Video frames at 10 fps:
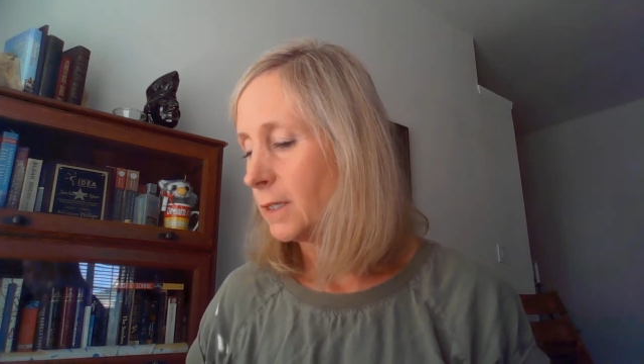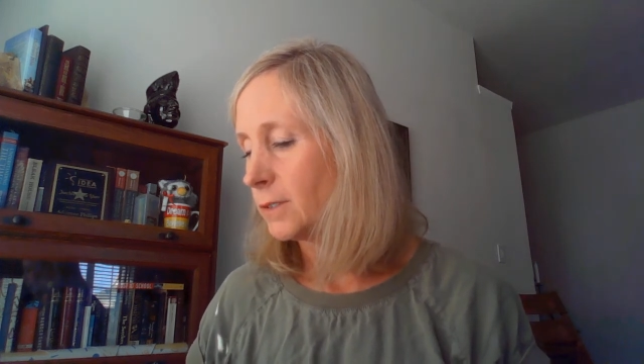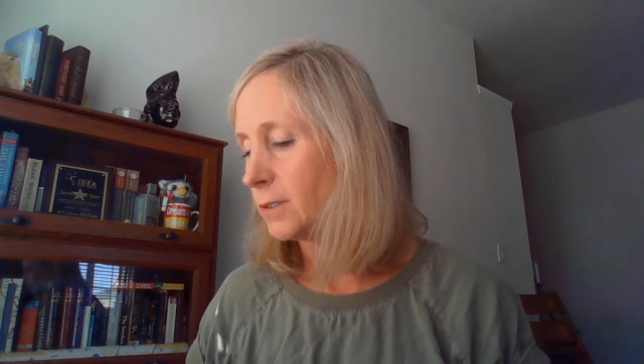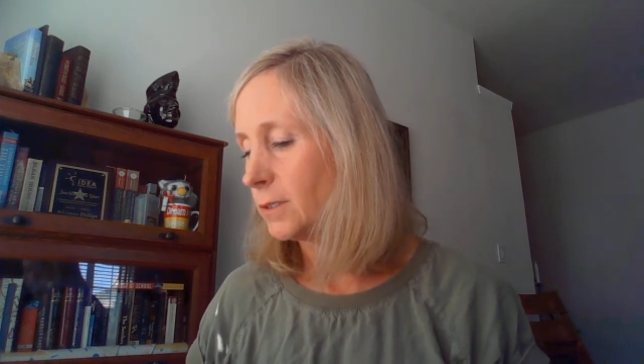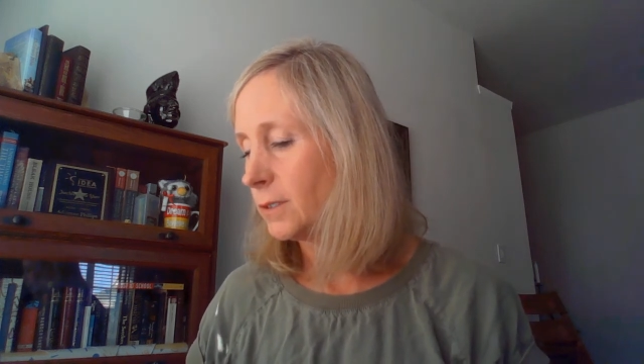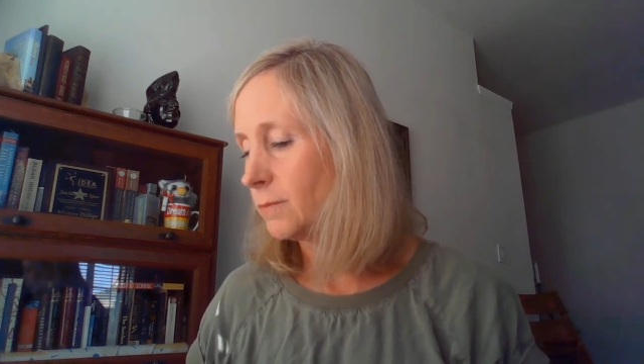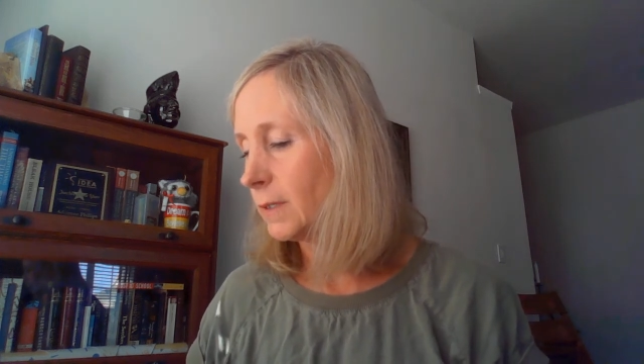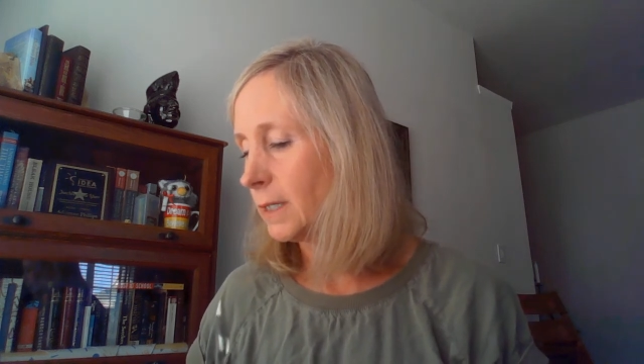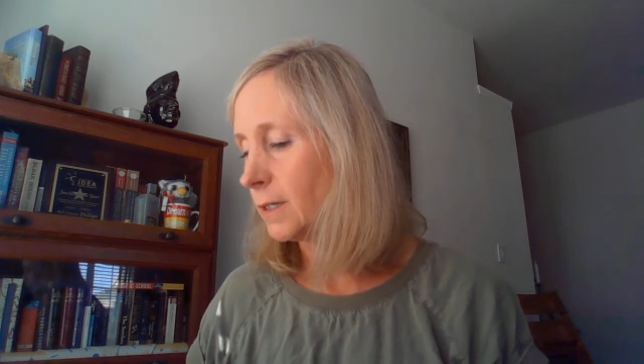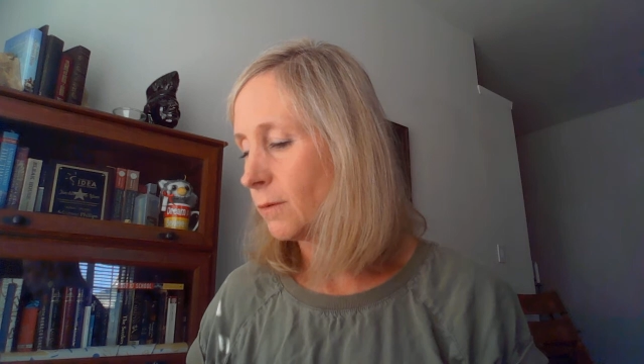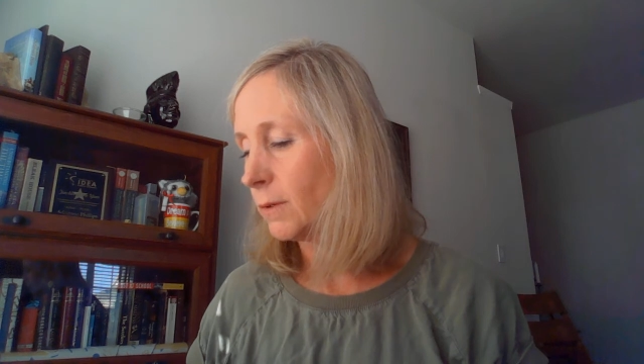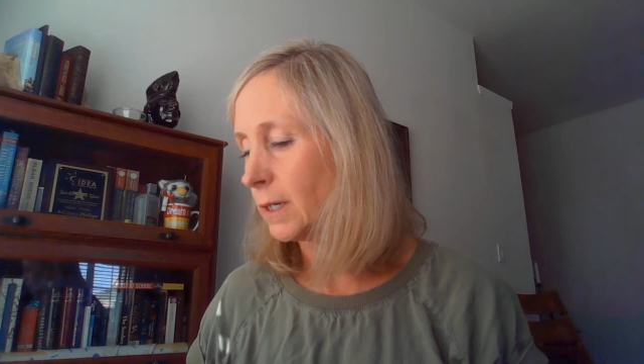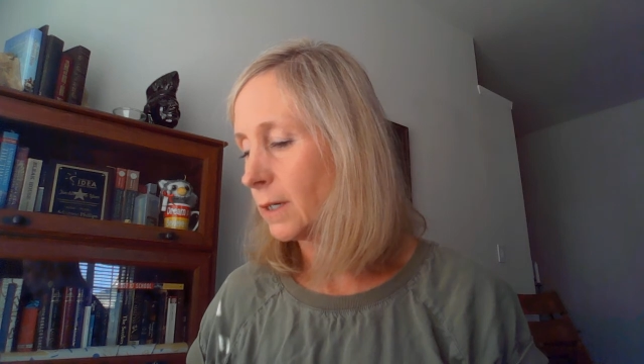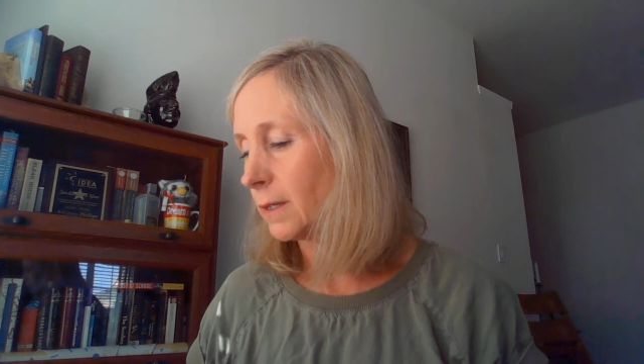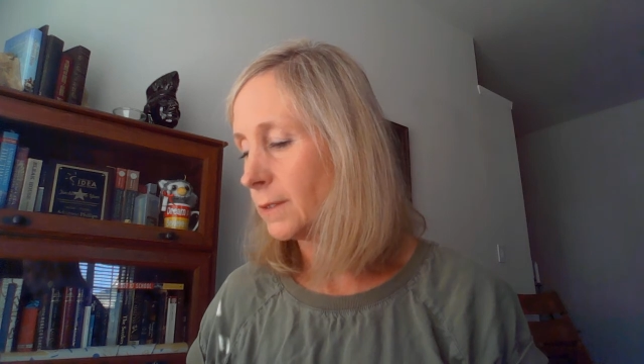Dude, we're here to
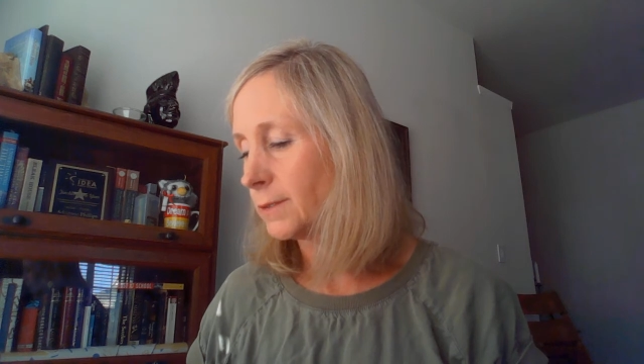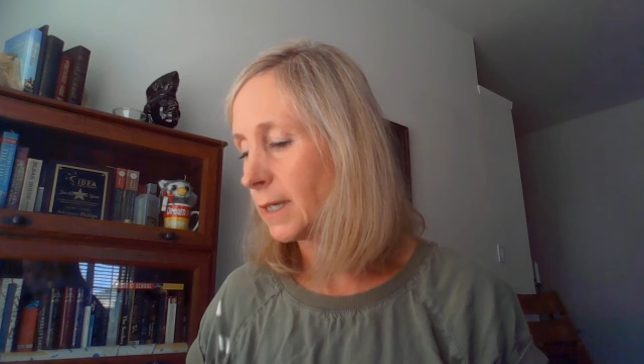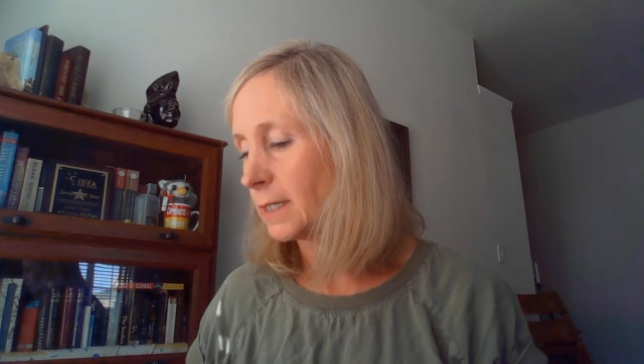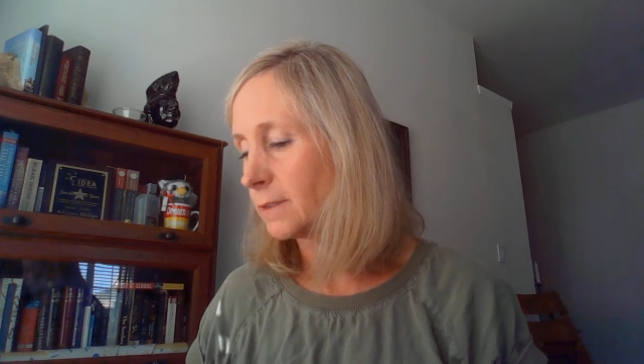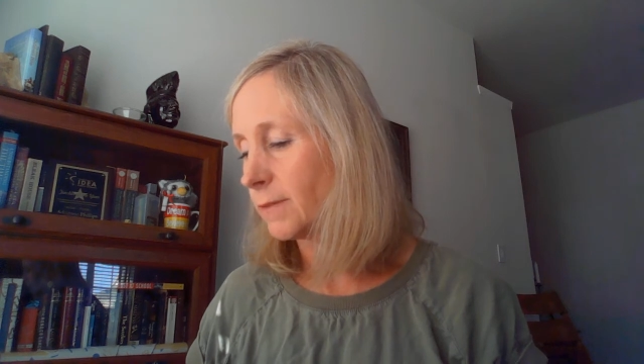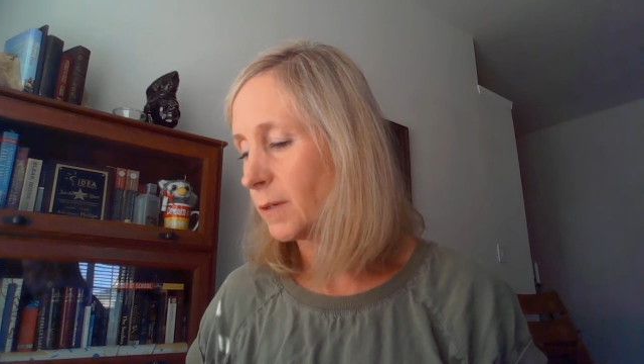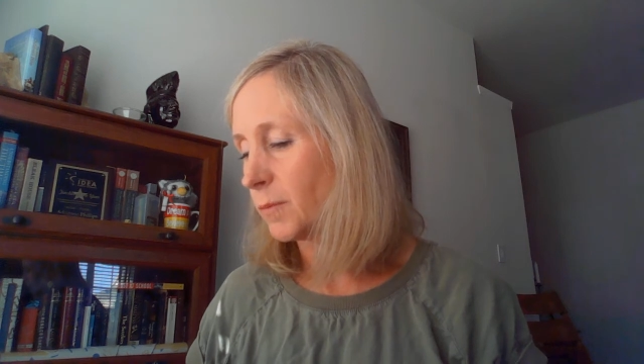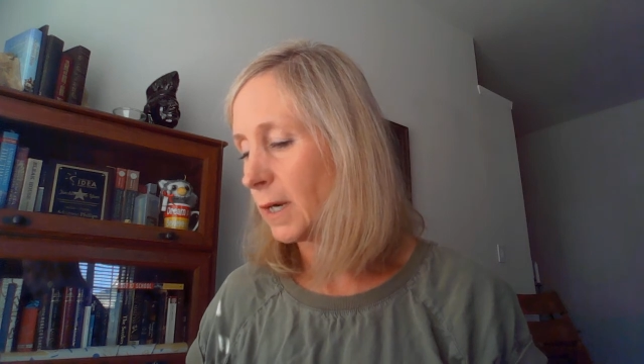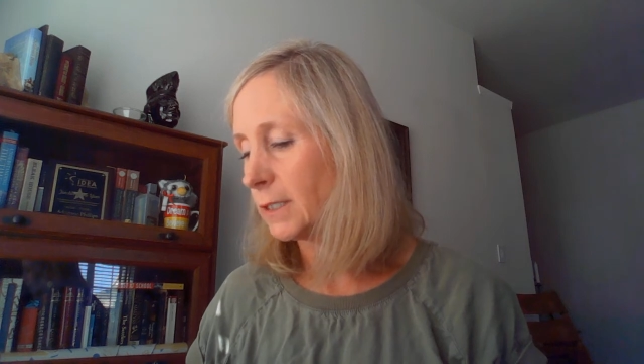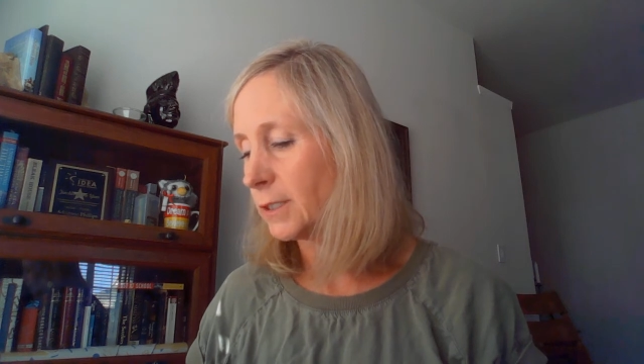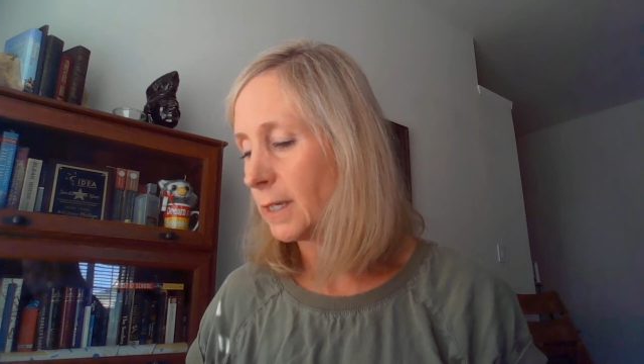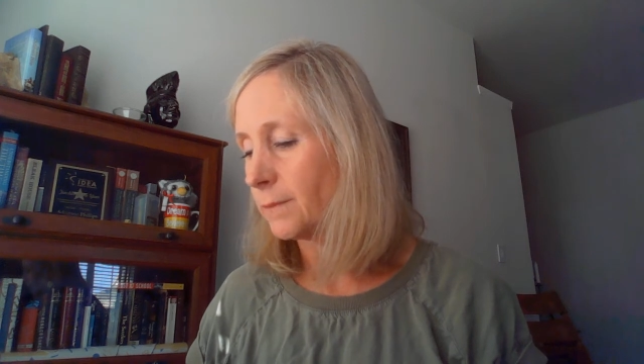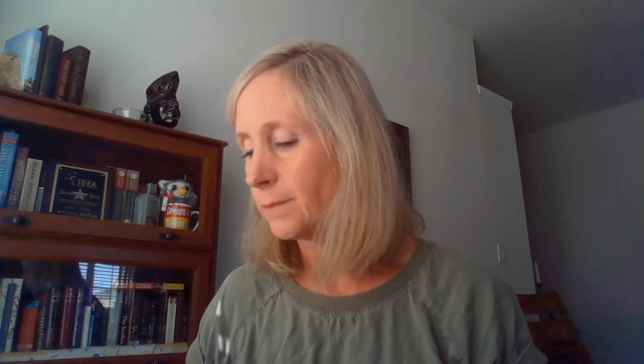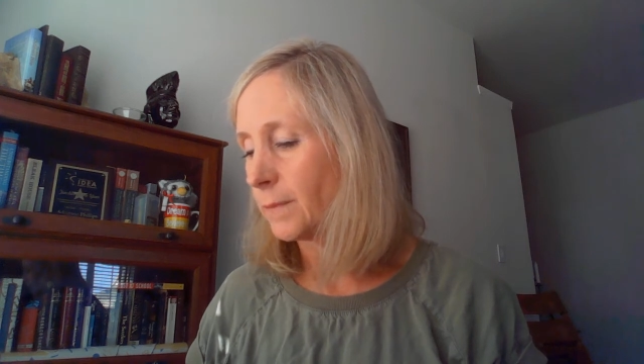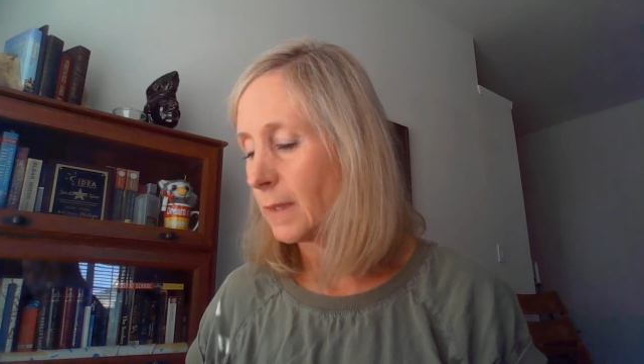work on the science fair project.